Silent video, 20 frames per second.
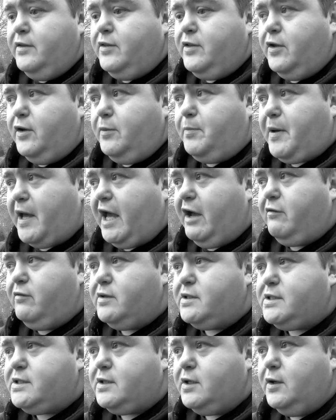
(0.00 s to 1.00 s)
the
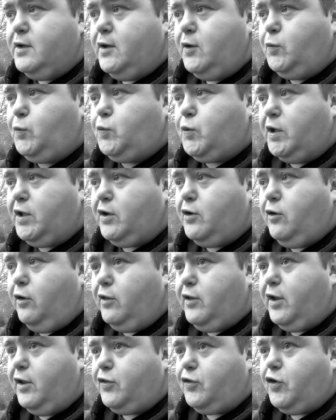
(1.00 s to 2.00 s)
parents would have
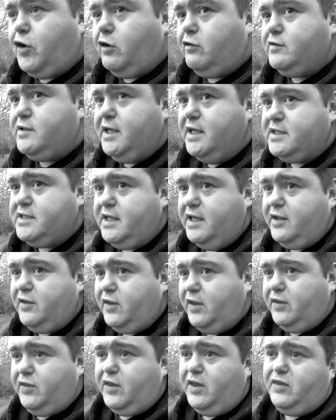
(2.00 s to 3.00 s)
called the authorities, and
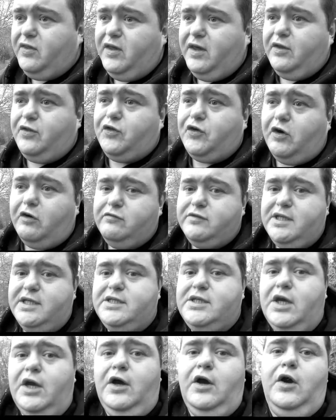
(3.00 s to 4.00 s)
the
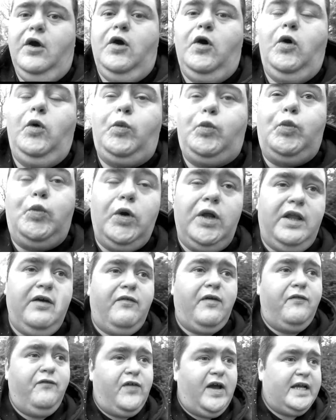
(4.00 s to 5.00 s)
authorities would
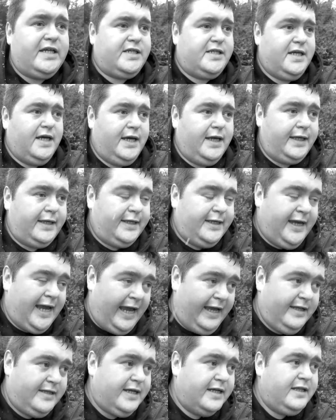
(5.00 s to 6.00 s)
have
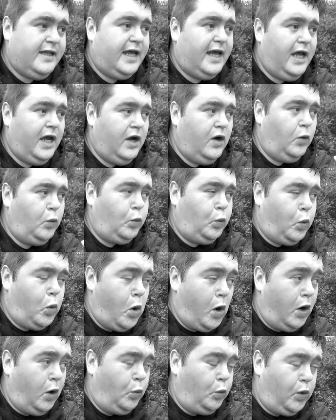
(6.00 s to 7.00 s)
investigated, and they
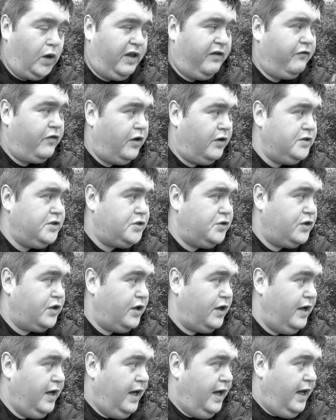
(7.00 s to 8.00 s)
would have gone to
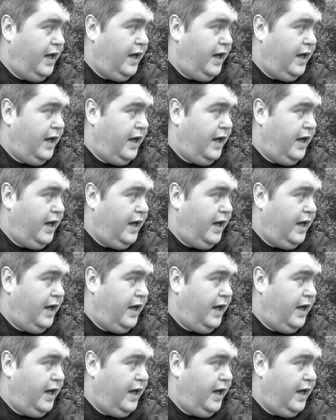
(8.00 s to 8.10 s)
the